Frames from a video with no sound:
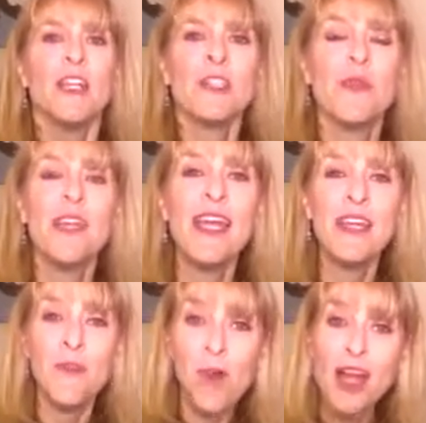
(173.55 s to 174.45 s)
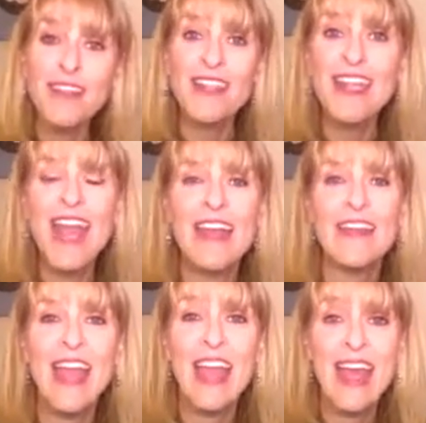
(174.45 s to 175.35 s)
So then I walked to the
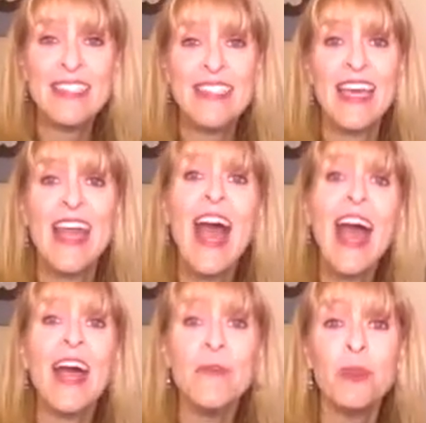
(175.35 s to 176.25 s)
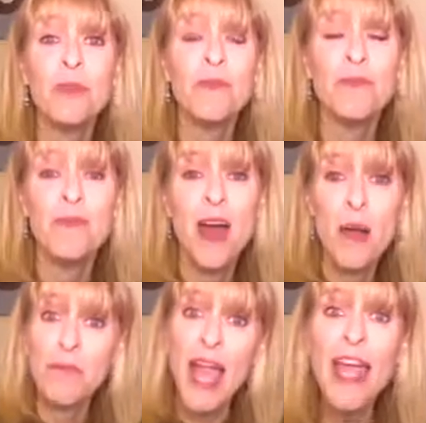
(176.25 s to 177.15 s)
end and I said, "I will
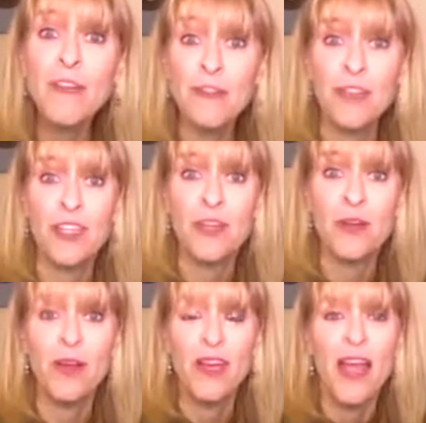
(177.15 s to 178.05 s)
bag for you."